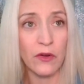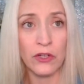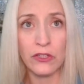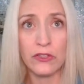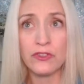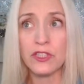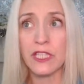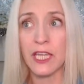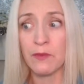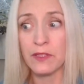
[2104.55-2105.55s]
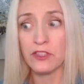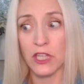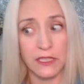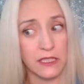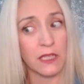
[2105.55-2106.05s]
Or do you just keep
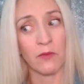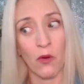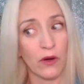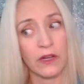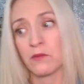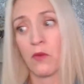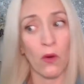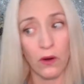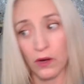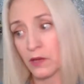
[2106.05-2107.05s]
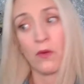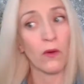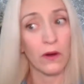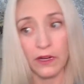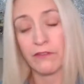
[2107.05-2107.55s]
ingesting more and more and
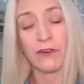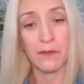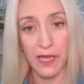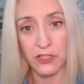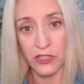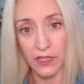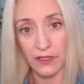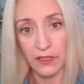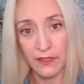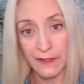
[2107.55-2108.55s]
more information?